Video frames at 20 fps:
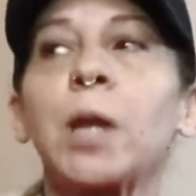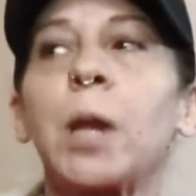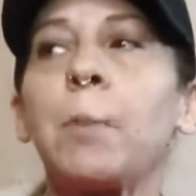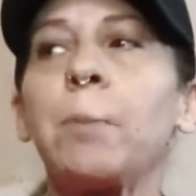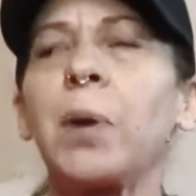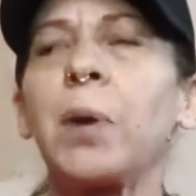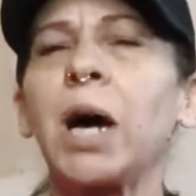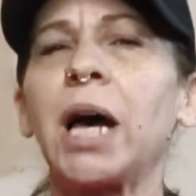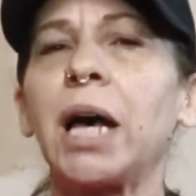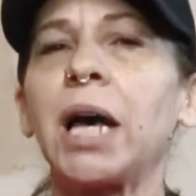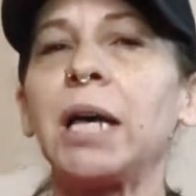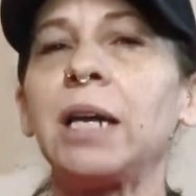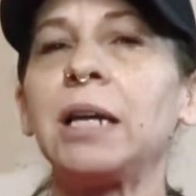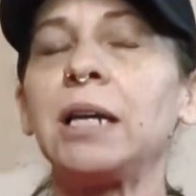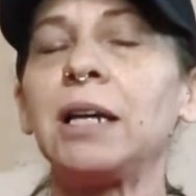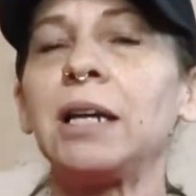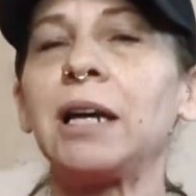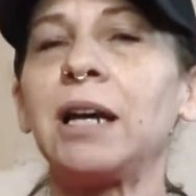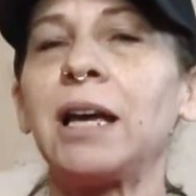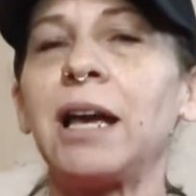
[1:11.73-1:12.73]
but
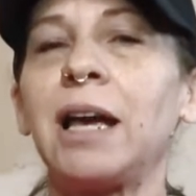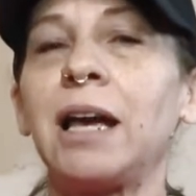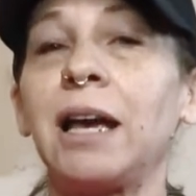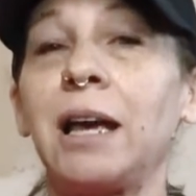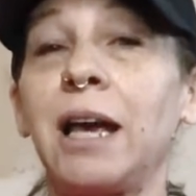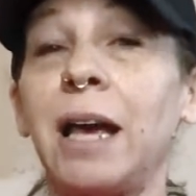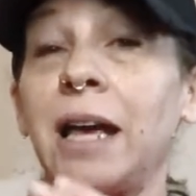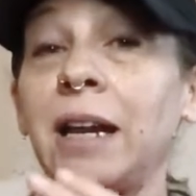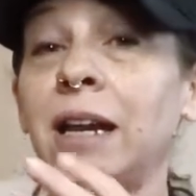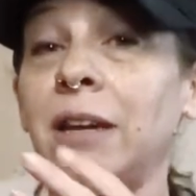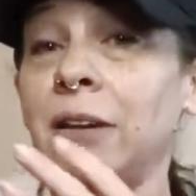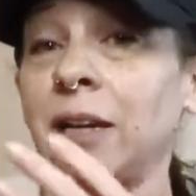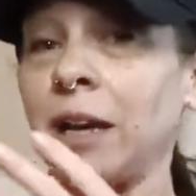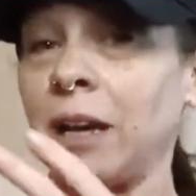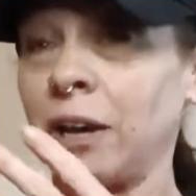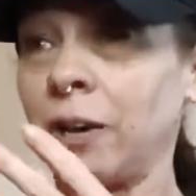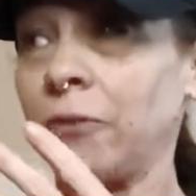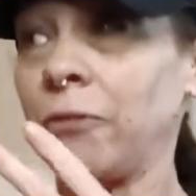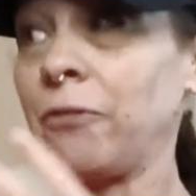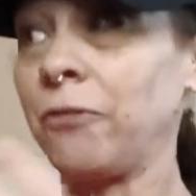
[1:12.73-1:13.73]
in
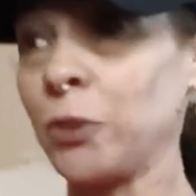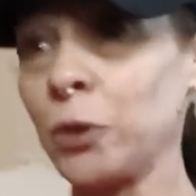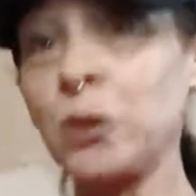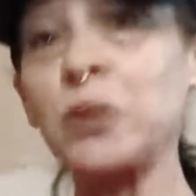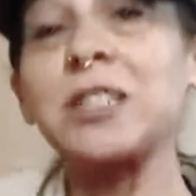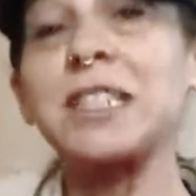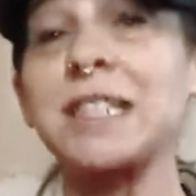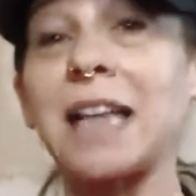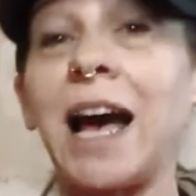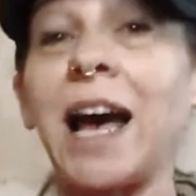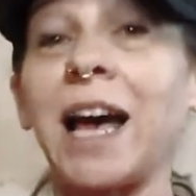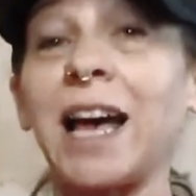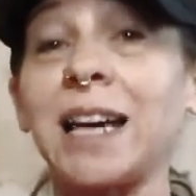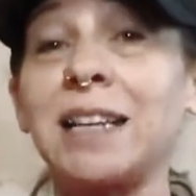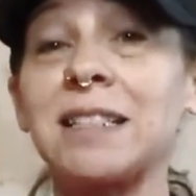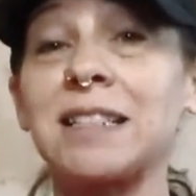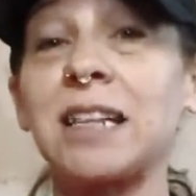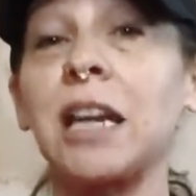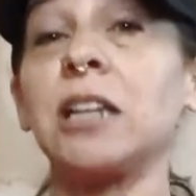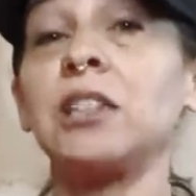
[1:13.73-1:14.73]
a
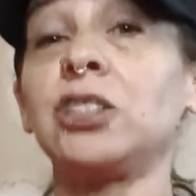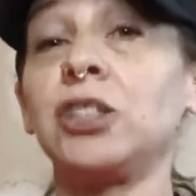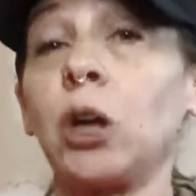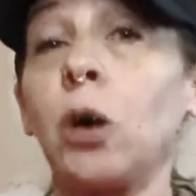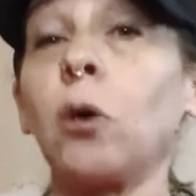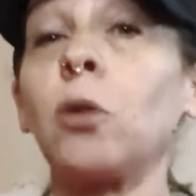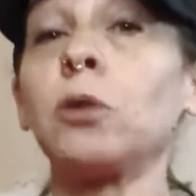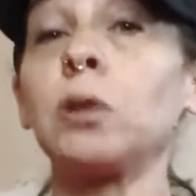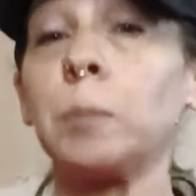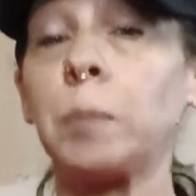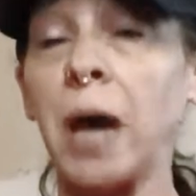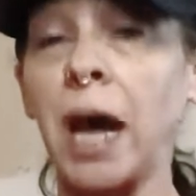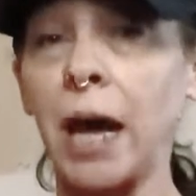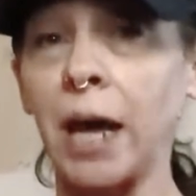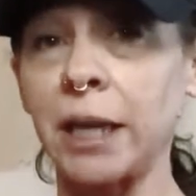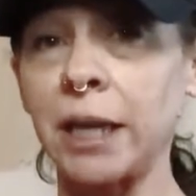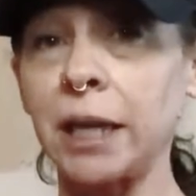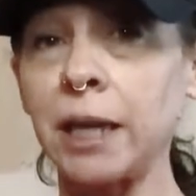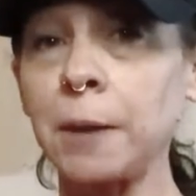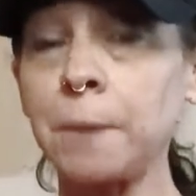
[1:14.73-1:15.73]
full-size adult
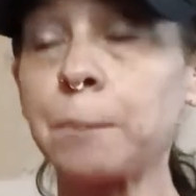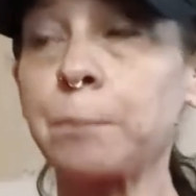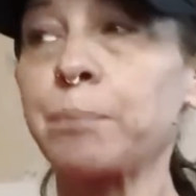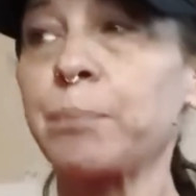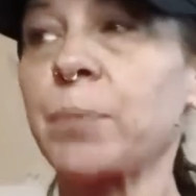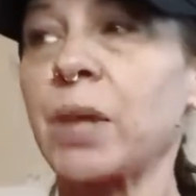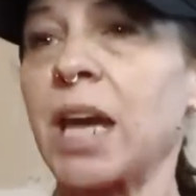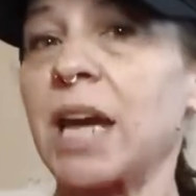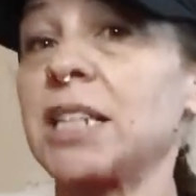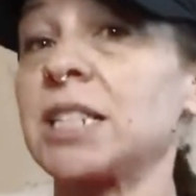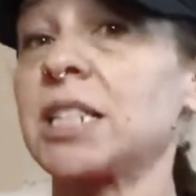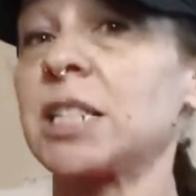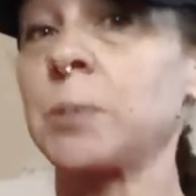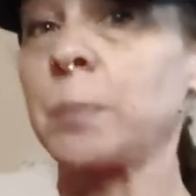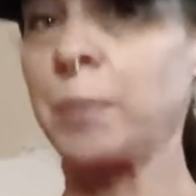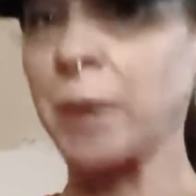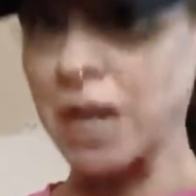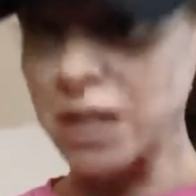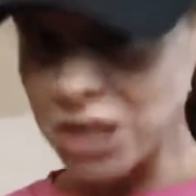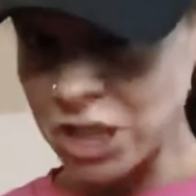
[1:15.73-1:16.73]
body,
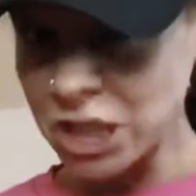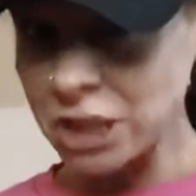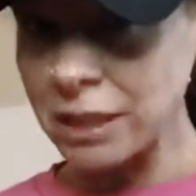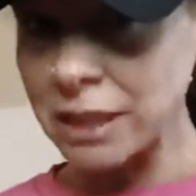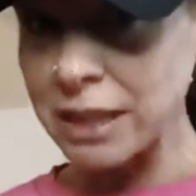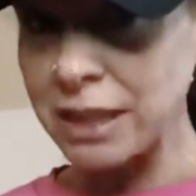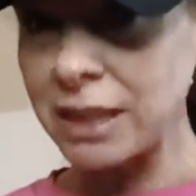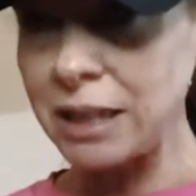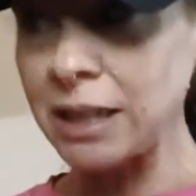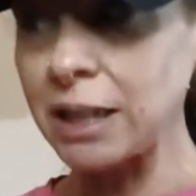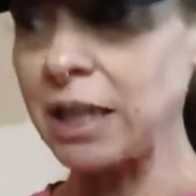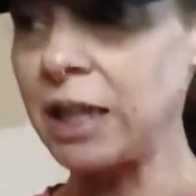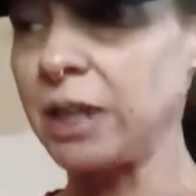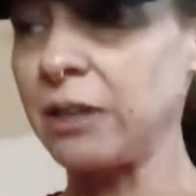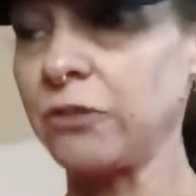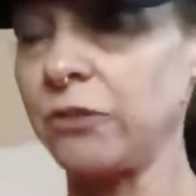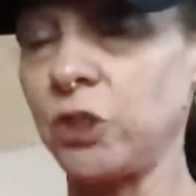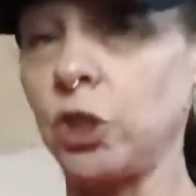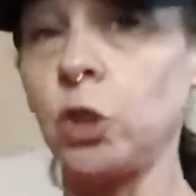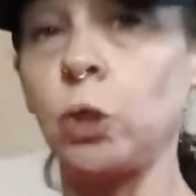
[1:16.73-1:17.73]
especially
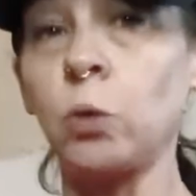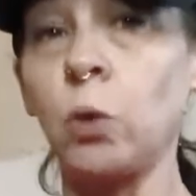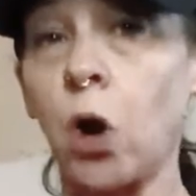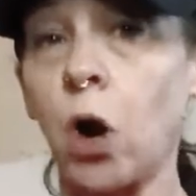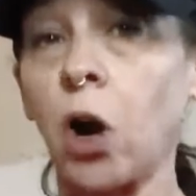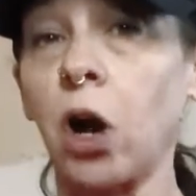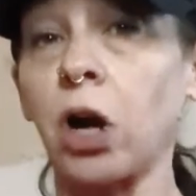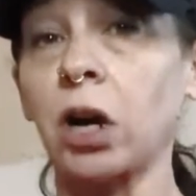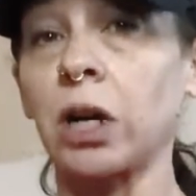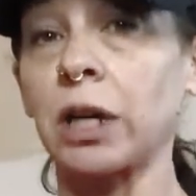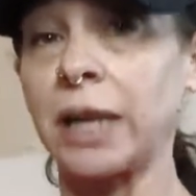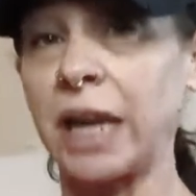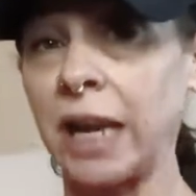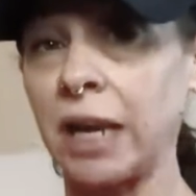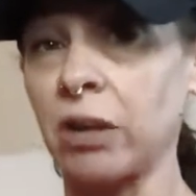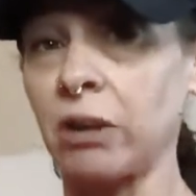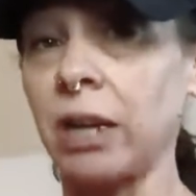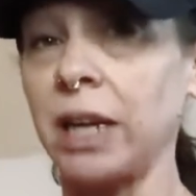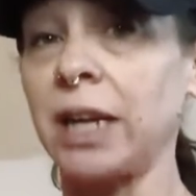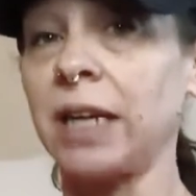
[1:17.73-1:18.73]
if you are
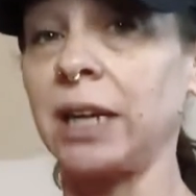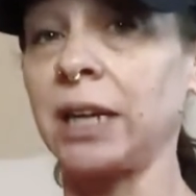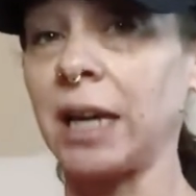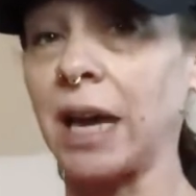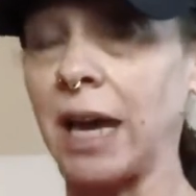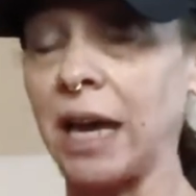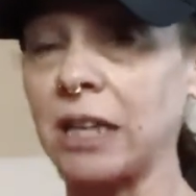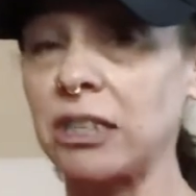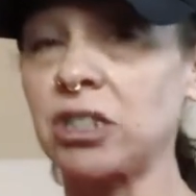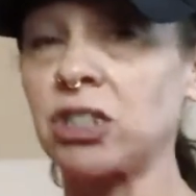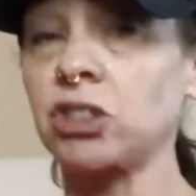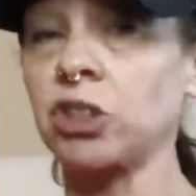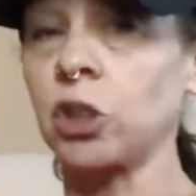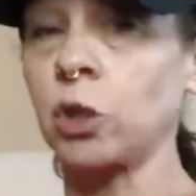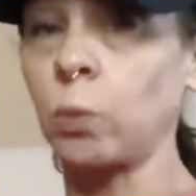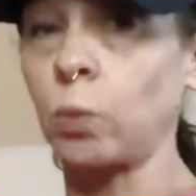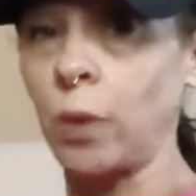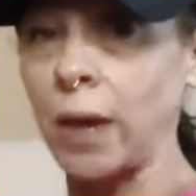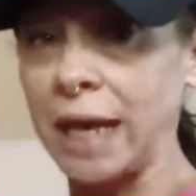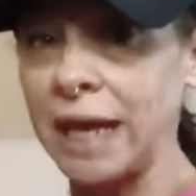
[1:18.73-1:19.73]
carrying extra
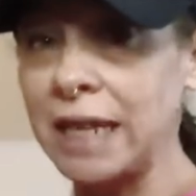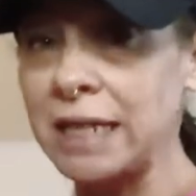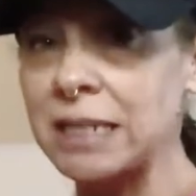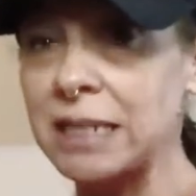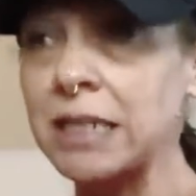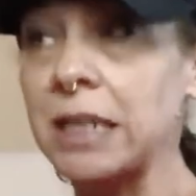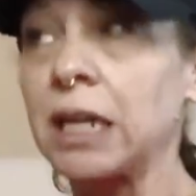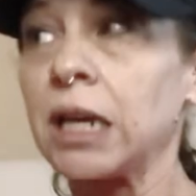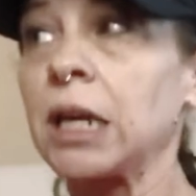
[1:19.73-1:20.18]
weight,